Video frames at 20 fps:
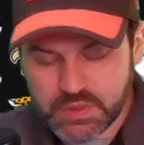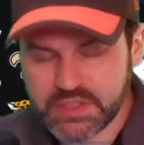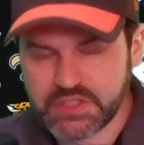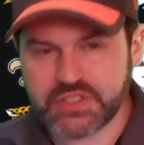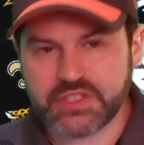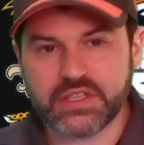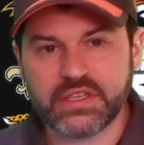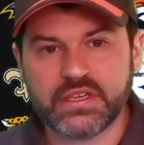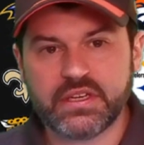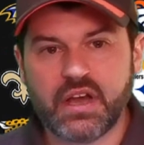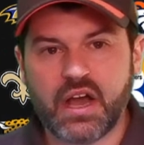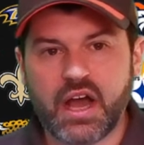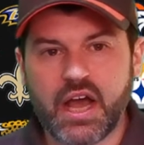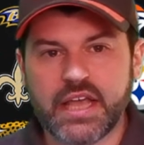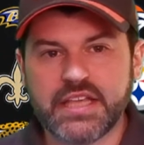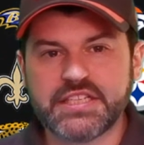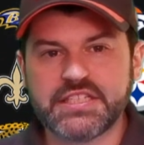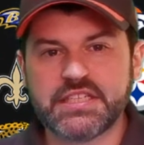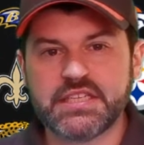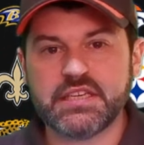Winston,
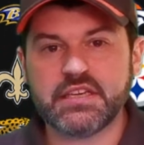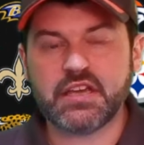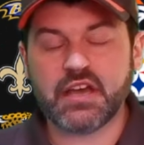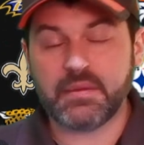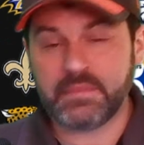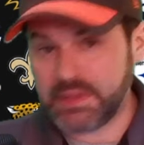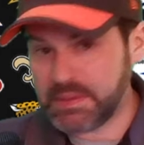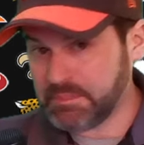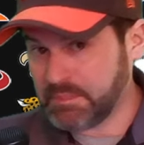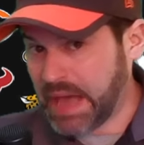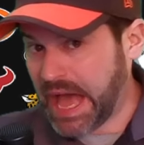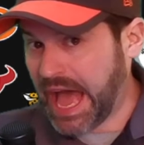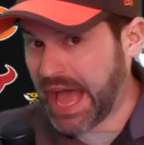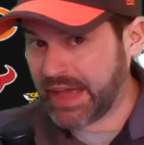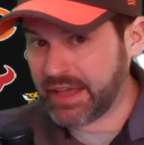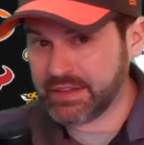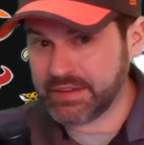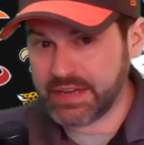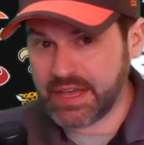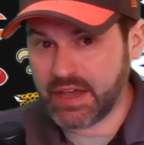I see coming
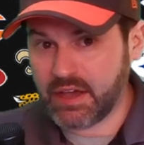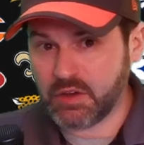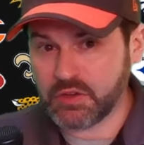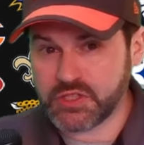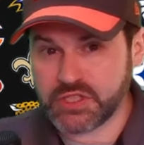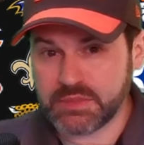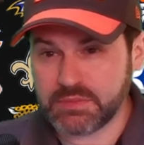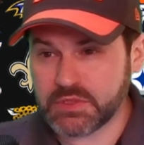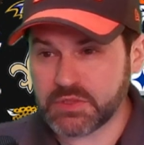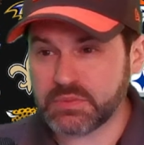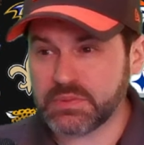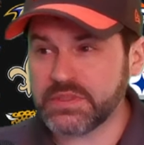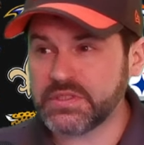back. Now, Jameis